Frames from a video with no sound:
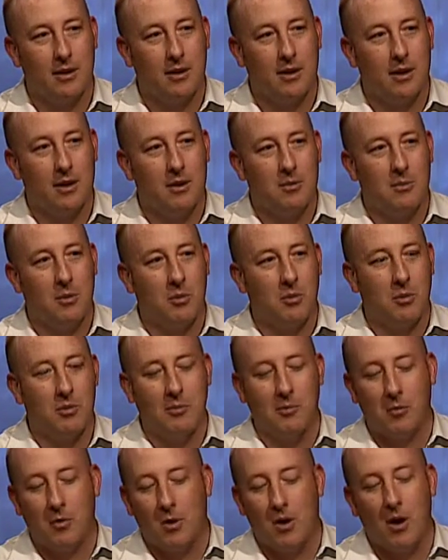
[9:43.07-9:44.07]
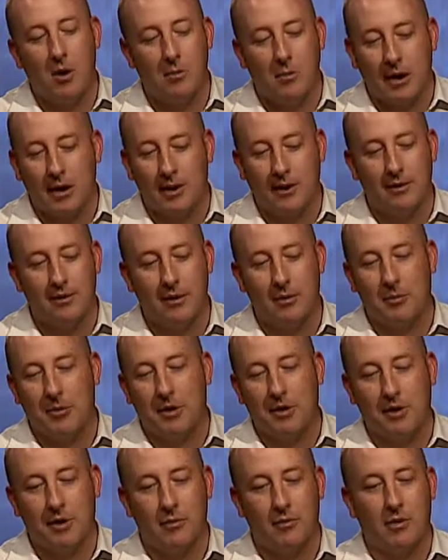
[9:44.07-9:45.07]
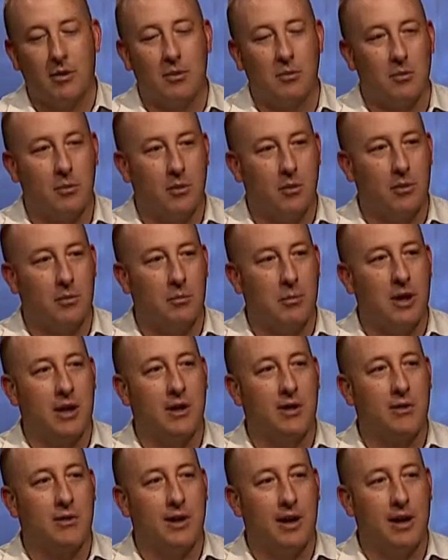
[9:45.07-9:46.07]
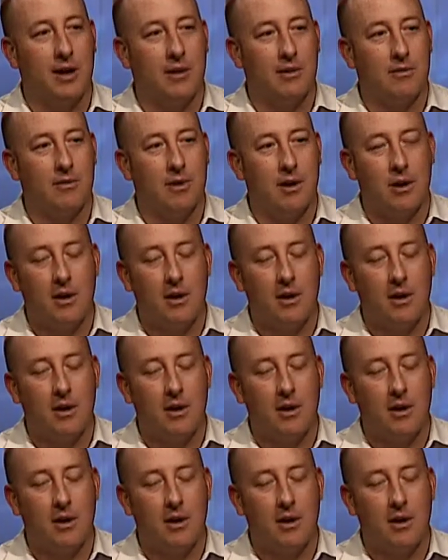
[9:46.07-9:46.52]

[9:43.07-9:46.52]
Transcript: Yeah. But we're all making something different. We're being creative,